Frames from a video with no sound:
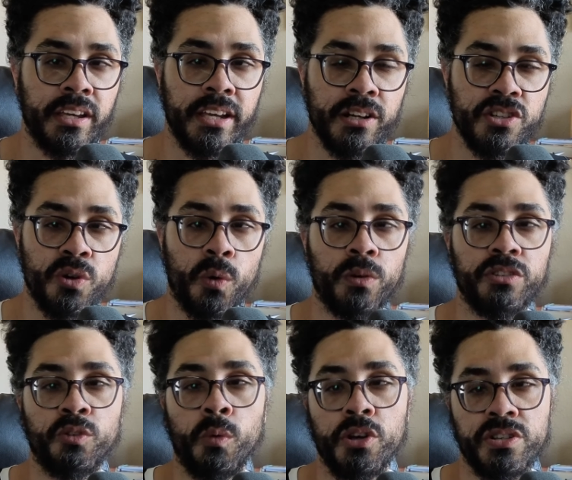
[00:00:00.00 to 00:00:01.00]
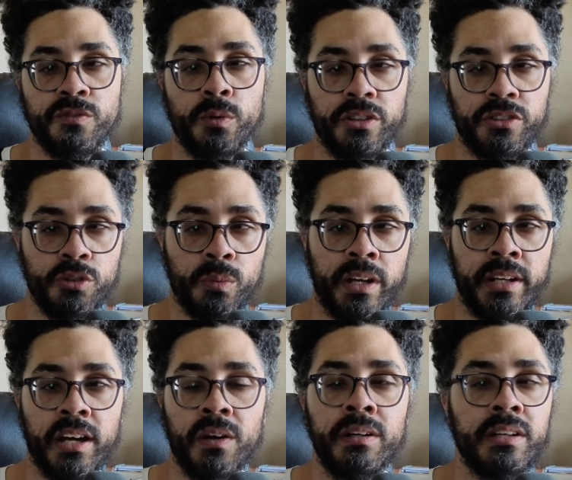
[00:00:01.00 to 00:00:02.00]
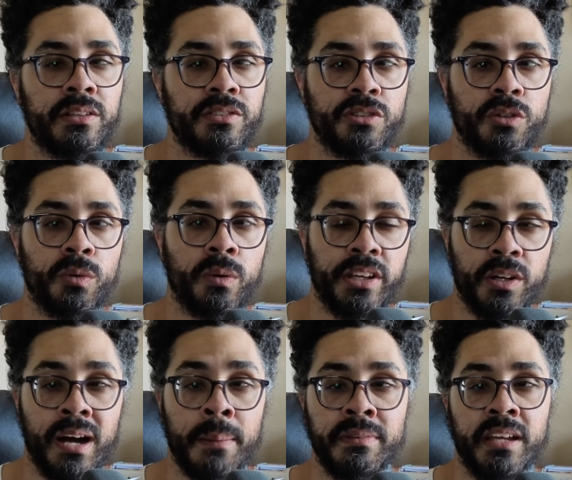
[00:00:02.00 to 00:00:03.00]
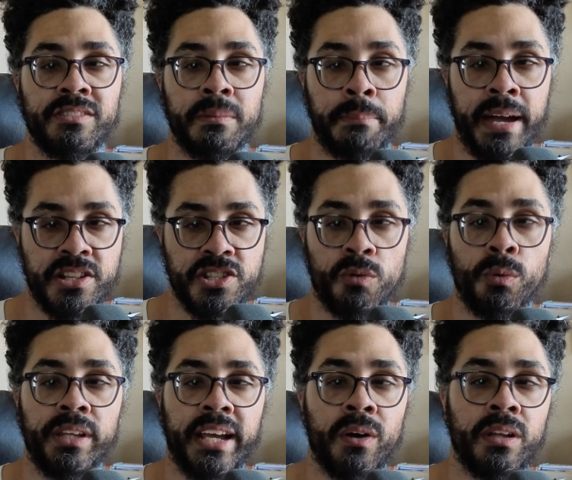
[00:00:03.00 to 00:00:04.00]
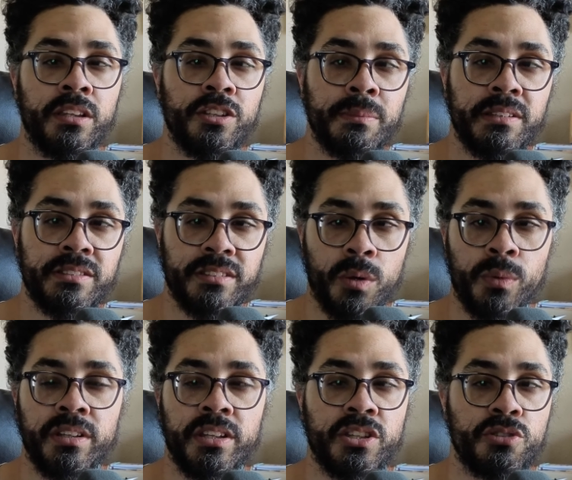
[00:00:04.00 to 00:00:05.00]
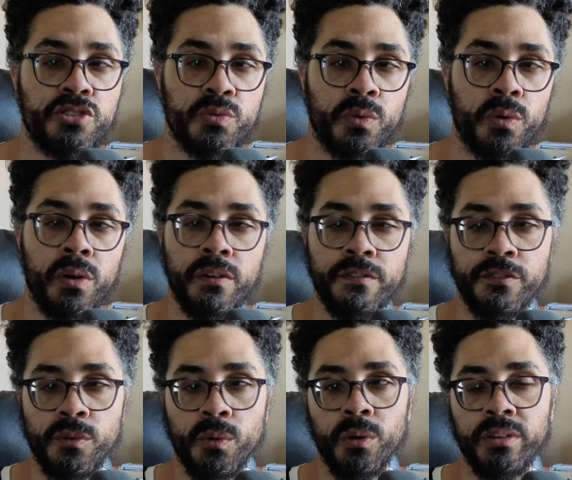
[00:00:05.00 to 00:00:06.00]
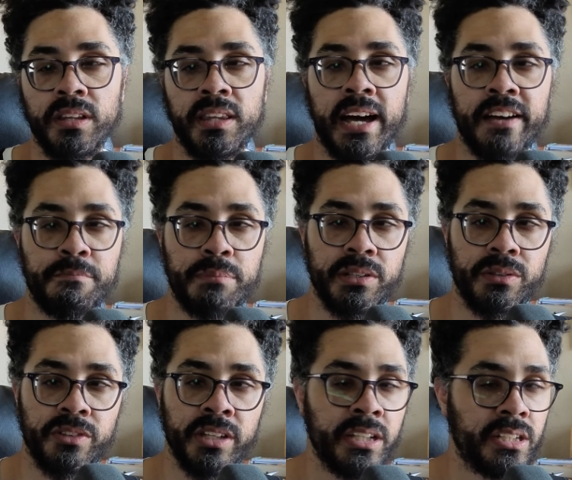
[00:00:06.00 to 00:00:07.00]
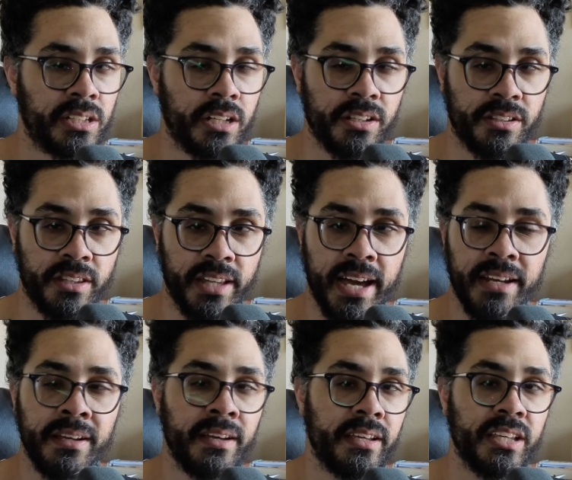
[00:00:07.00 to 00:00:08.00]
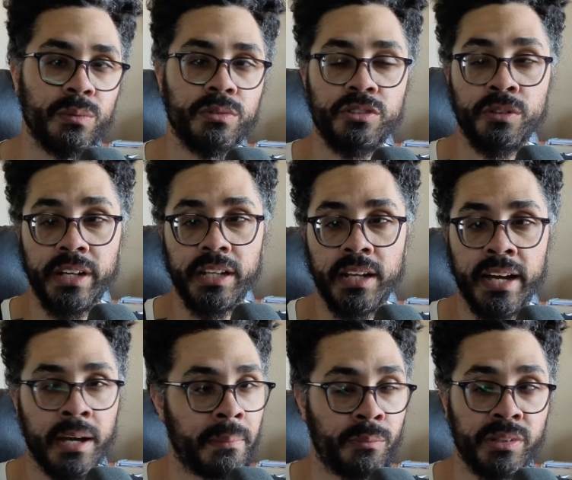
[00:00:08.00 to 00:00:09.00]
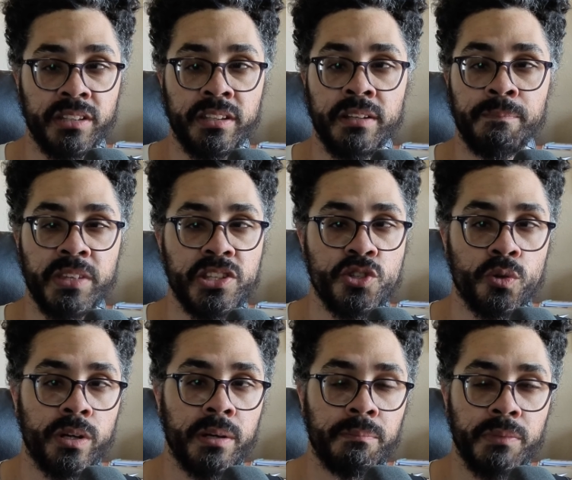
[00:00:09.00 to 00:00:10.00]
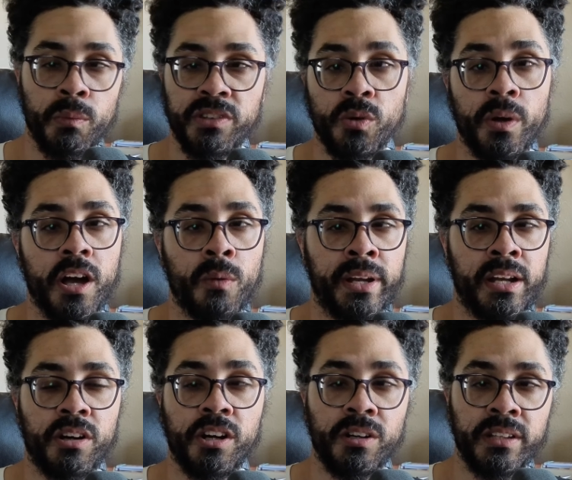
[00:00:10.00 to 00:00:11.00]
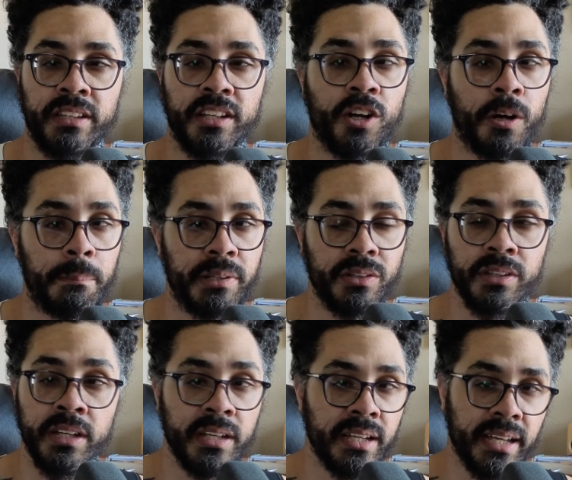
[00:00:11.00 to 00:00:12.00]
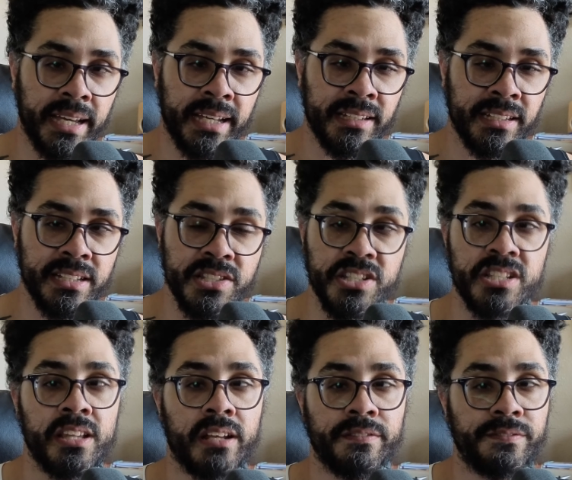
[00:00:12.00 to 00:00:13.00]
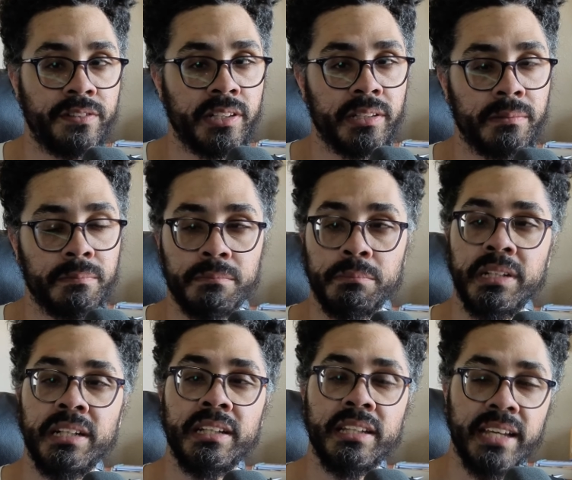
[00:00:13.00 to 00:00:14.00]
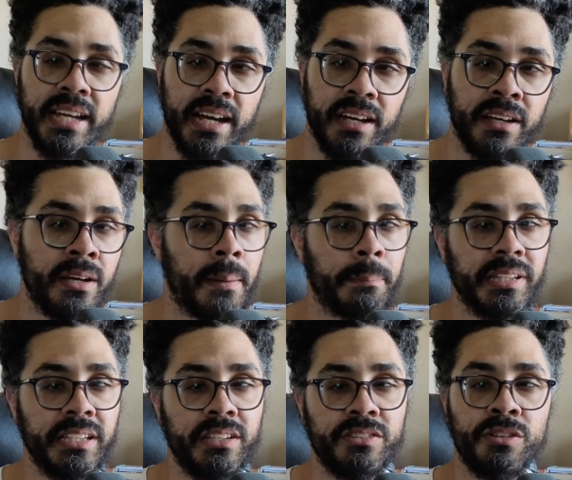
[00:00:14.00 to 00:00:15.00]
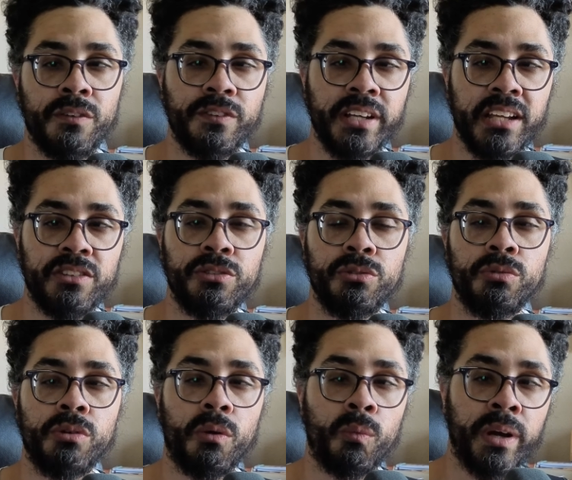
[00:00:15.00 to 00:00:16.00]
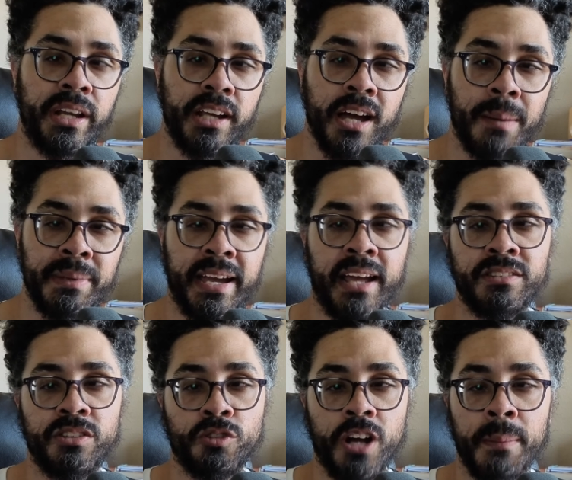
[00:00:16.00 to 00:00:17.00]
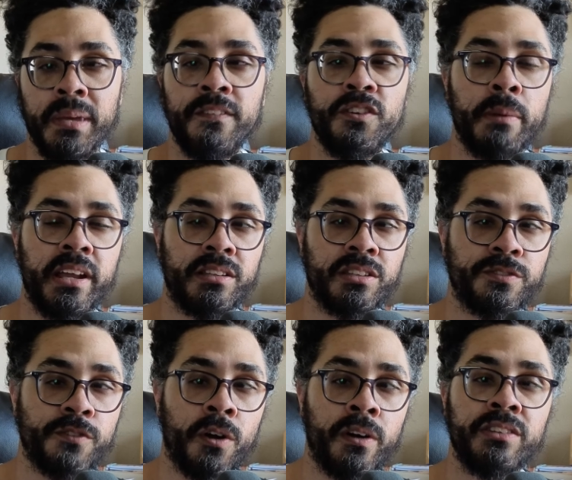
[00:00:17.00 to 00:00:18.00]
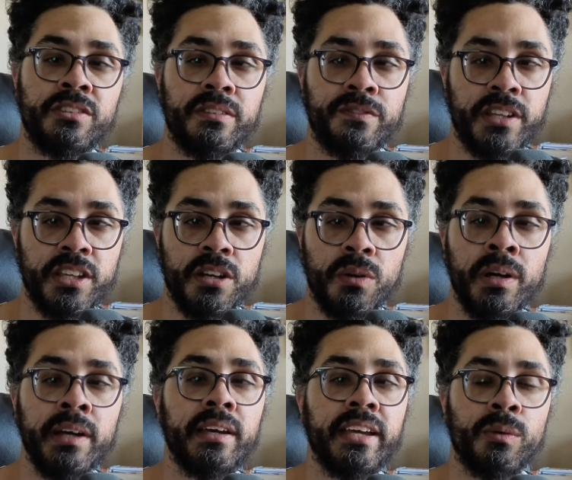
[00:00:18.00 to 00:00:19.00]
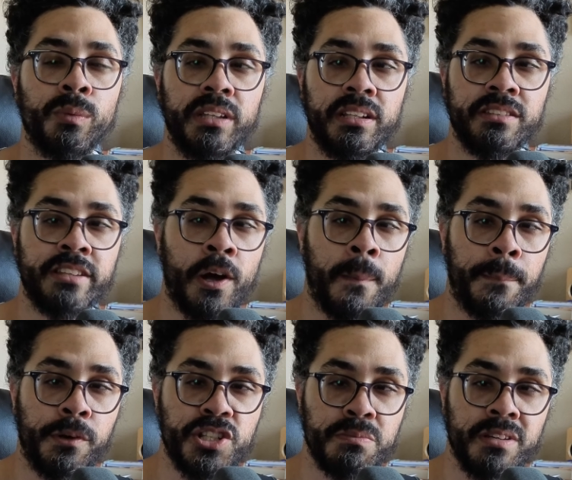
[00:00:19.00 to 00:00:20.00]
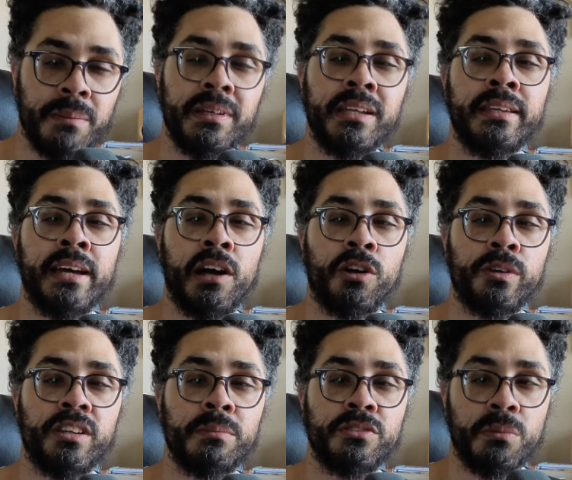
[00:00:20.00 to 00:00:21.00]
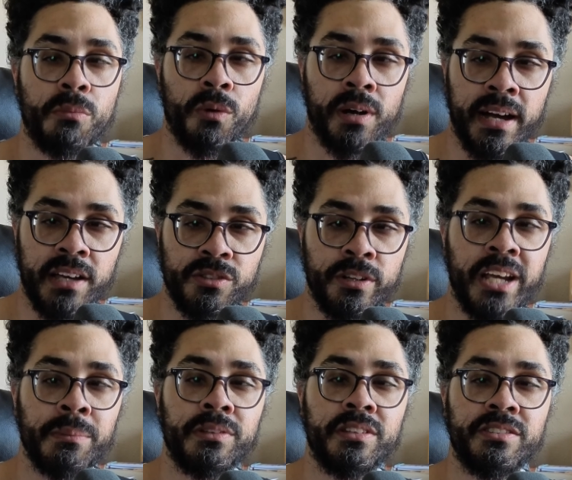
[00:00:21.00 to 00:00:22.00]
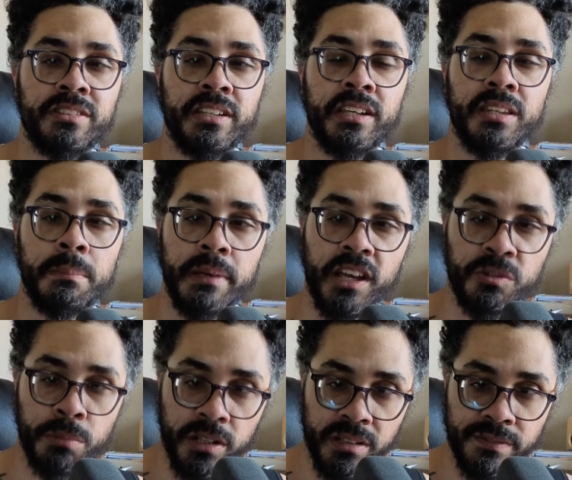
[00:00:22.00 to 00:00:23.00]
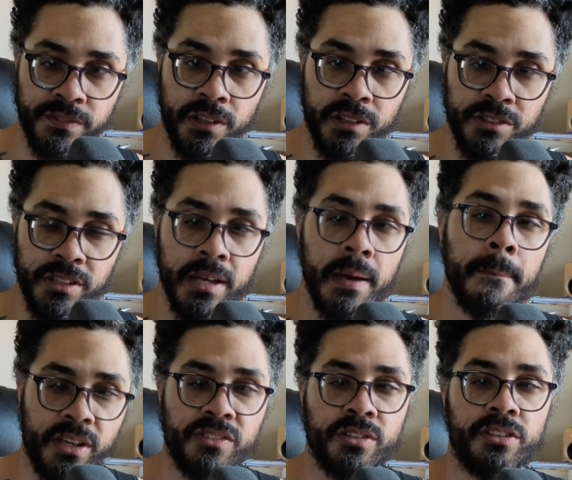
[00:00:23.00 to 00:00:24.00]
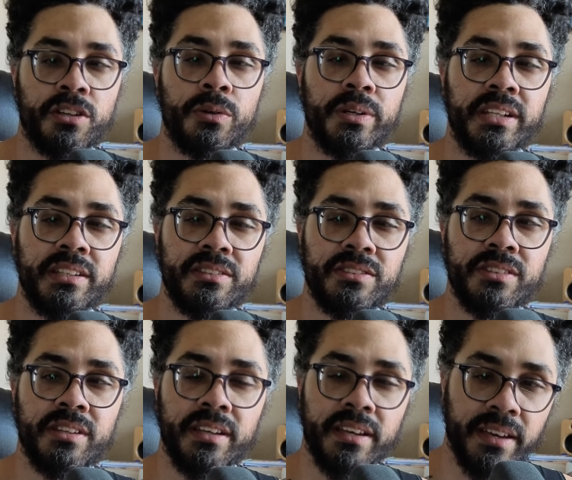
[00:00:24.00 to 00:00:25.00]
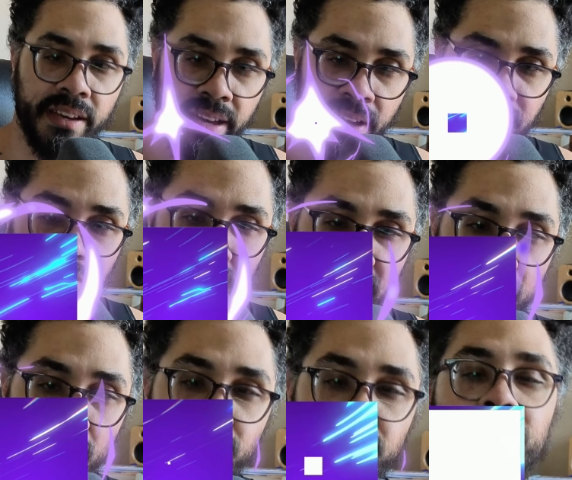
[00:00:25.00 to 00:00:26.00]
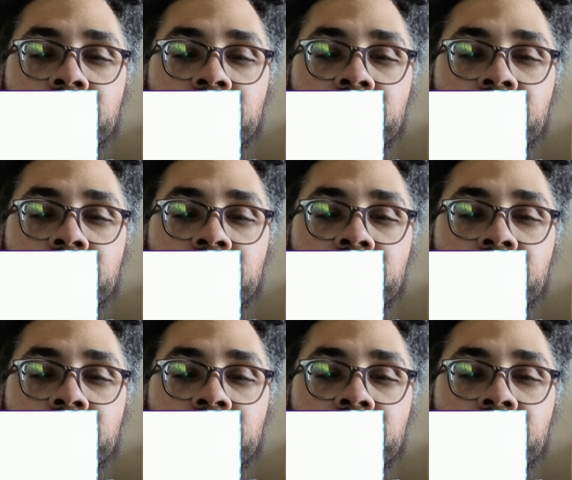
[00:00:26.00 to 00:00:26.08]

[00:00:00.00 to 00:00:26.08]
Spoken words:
geared towards Squadron 42 right now. So, updates and patches are rolling out a little bit slower than usual for the live build. Other than that, it was great. I really did enjoy what's going on right now currently in the current build, and it's just a lot of fun. But yeah, please don't forget to rate, comment, and subscribe if you made it this far into the video. It really does help push me up in the algorithm so more eyes are able to see the biggest bird in the verse. You guys already know who it is. FC out.